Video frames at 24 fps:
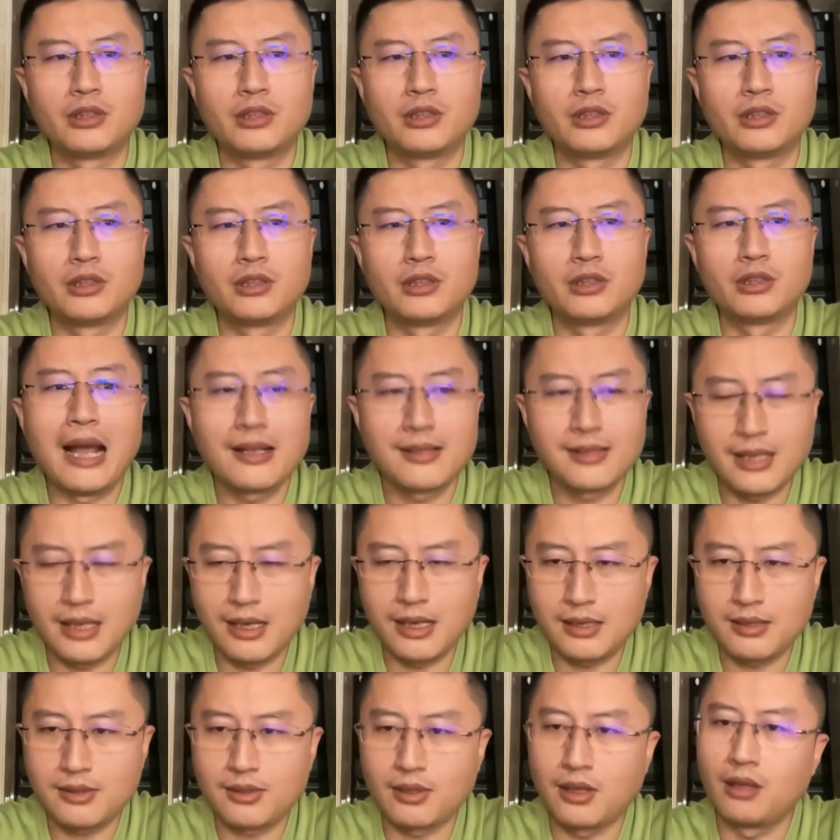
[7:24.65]
different
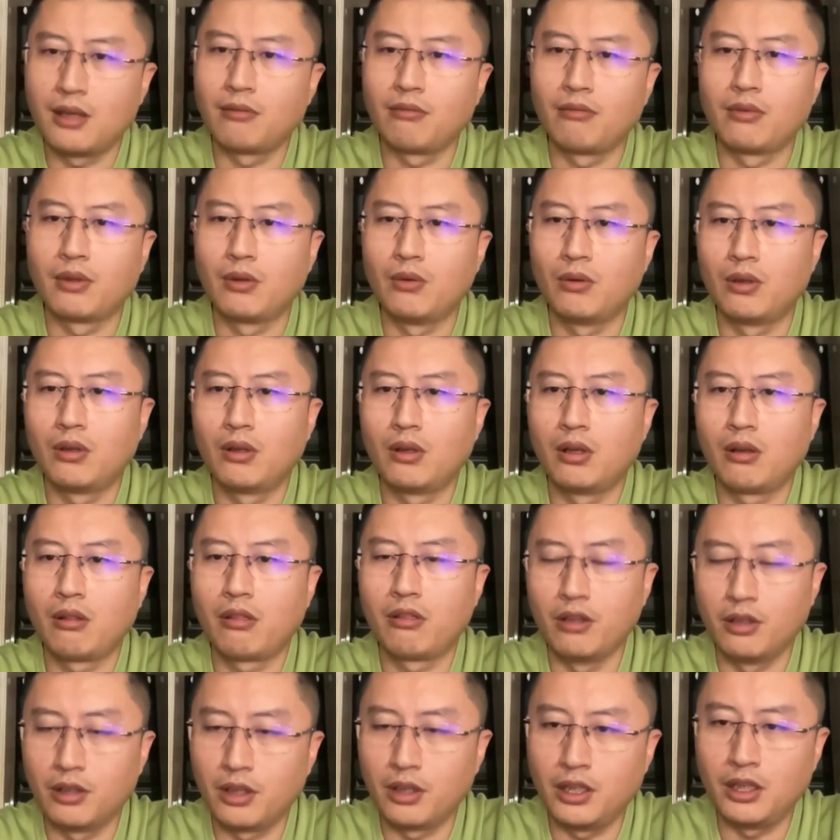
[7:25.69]
assets on
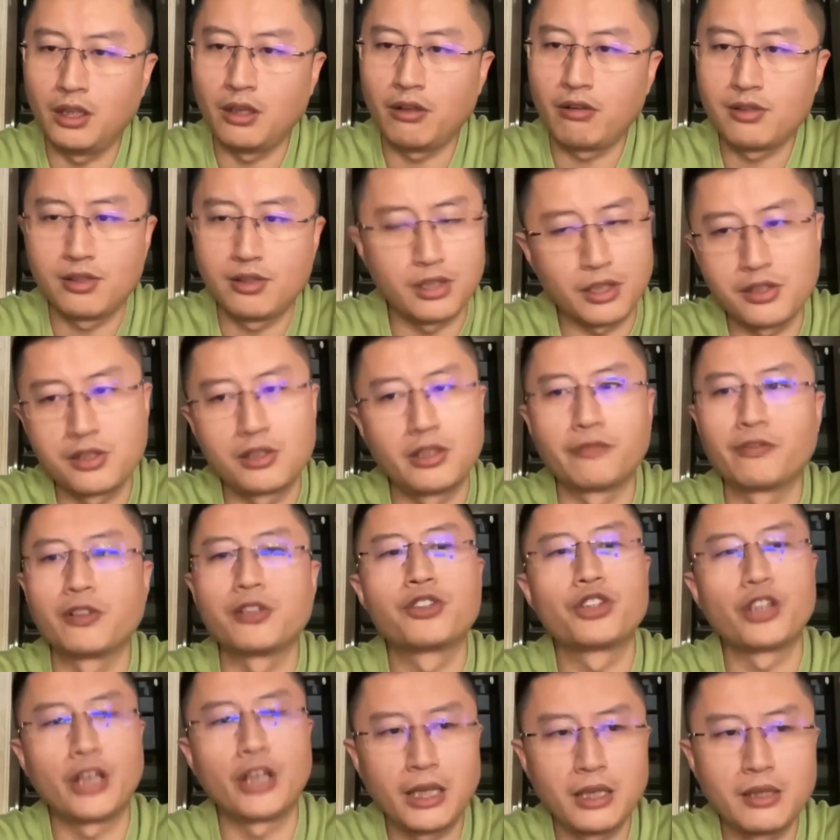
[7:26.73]
36
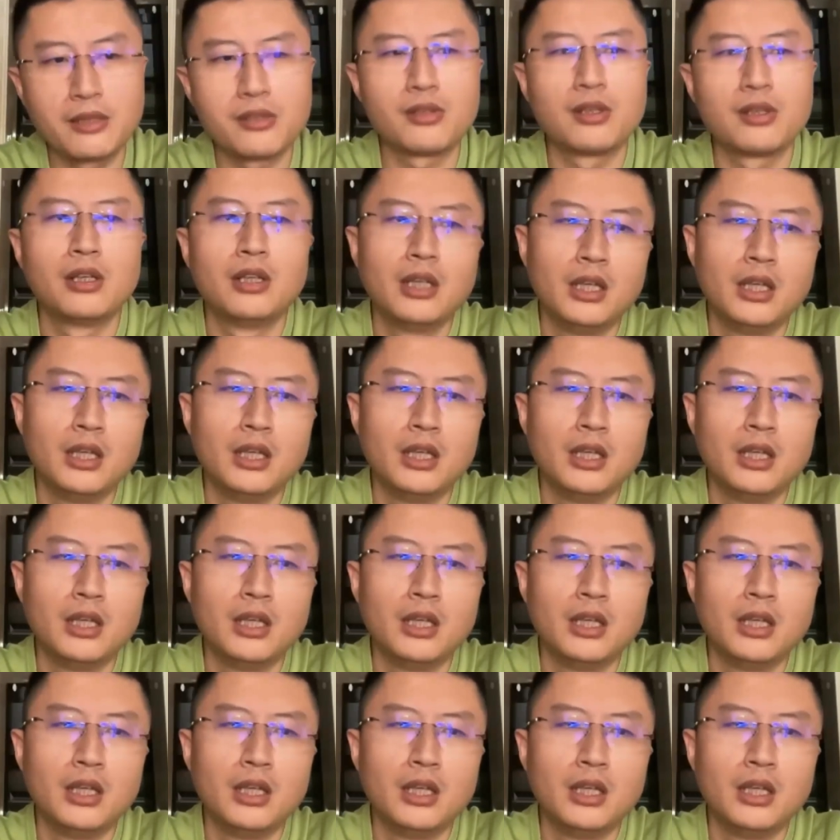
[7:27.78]
different chains.